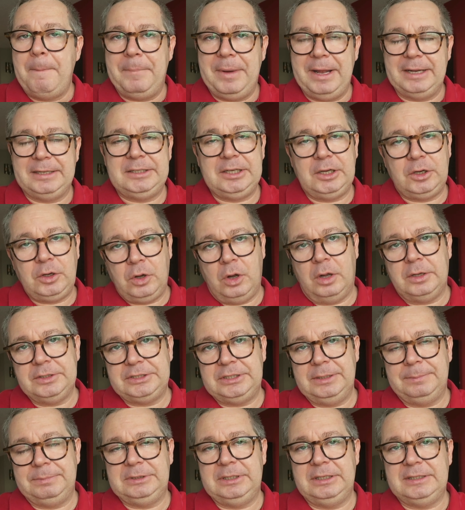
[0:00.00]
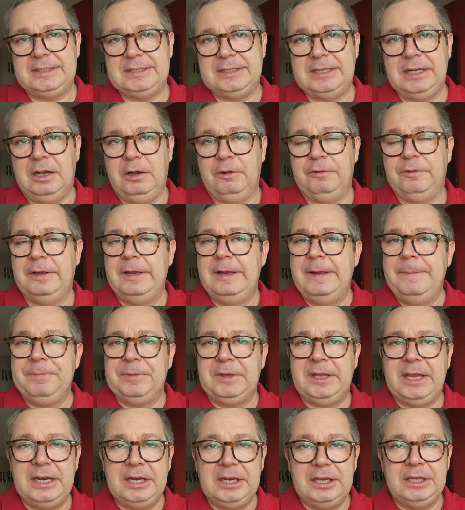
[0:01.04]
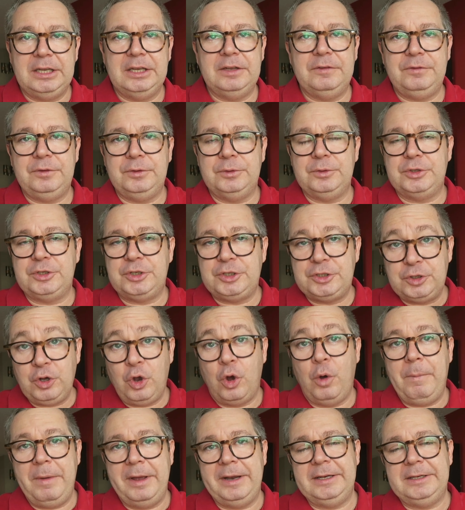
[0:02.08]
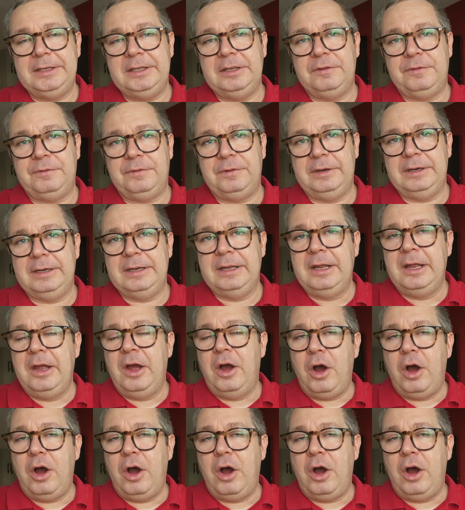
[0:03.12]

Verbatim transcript: but the concept itself can give you so many different